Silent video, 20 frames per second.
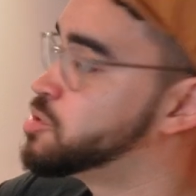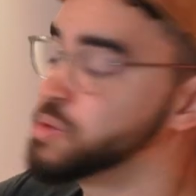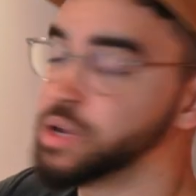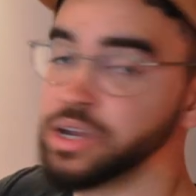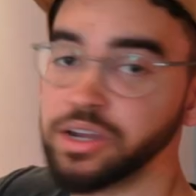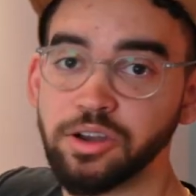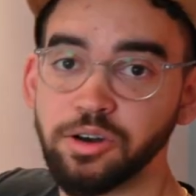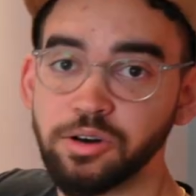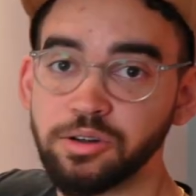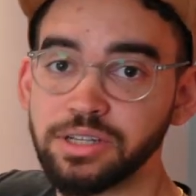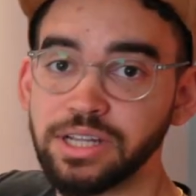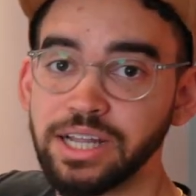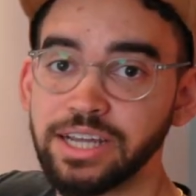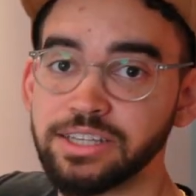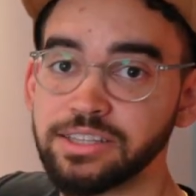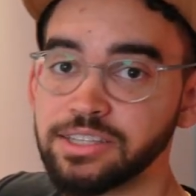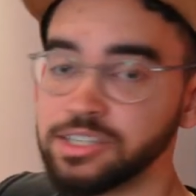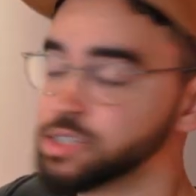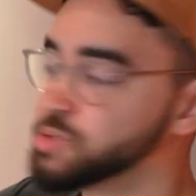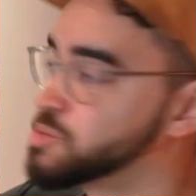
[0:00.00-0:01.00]
two angles
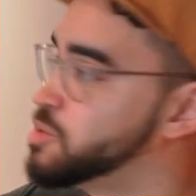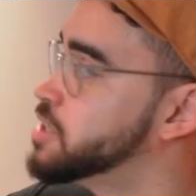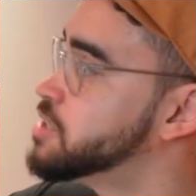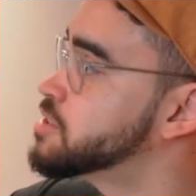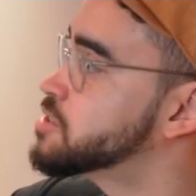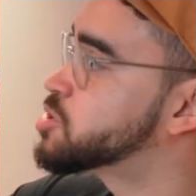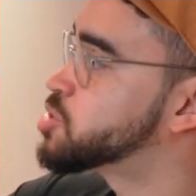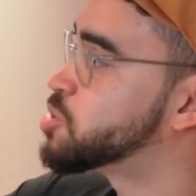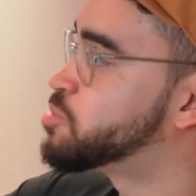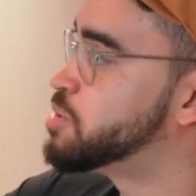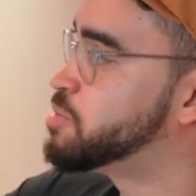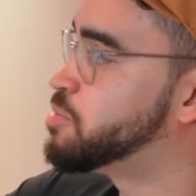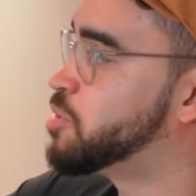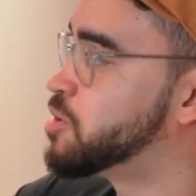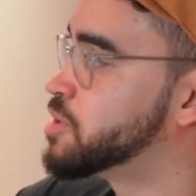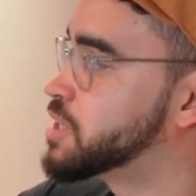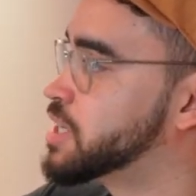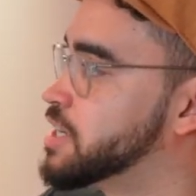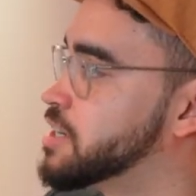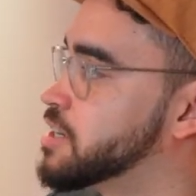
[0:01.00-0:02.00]
like this one, so
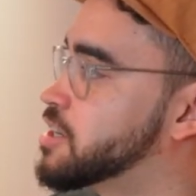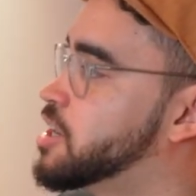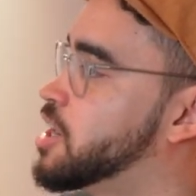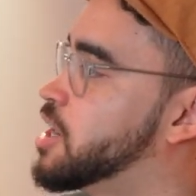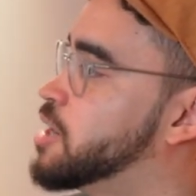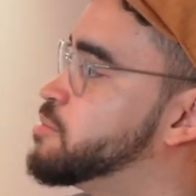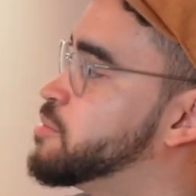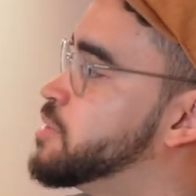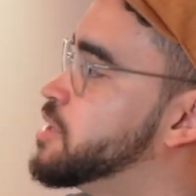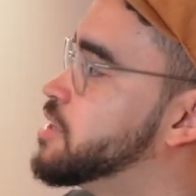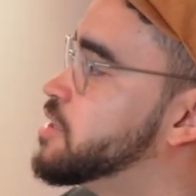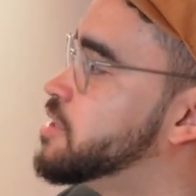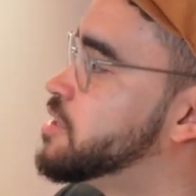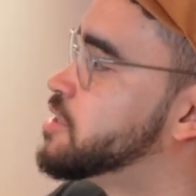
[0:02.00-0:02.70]
people can come